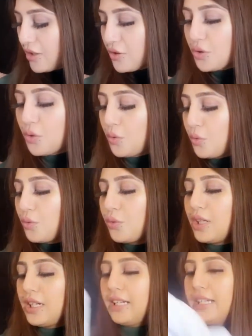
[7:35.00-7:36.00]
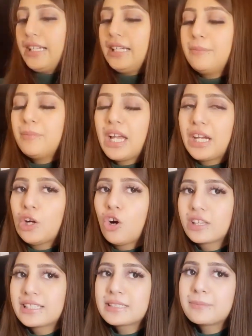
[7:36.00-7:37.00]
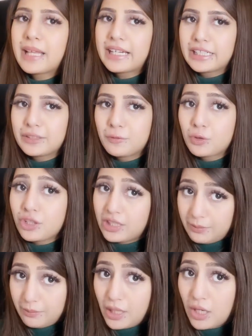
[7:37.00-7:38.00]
So I got this blanket for £10,